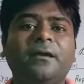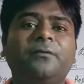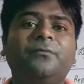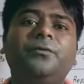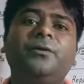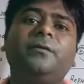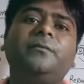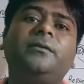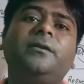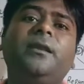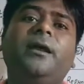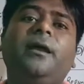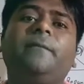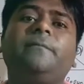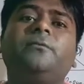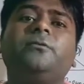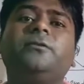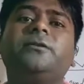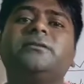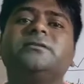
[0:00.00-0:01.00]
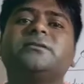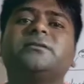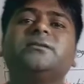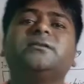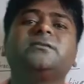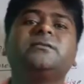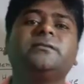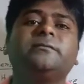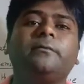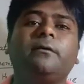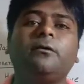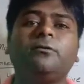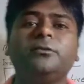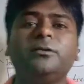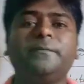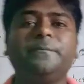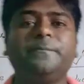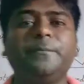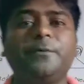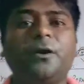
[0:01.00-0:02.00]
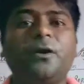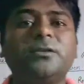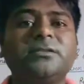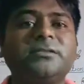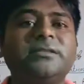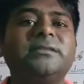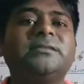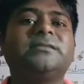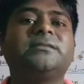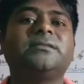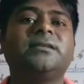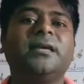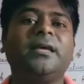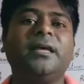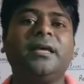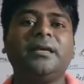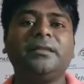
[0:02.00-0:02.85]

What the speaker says: we will have to discuss about the process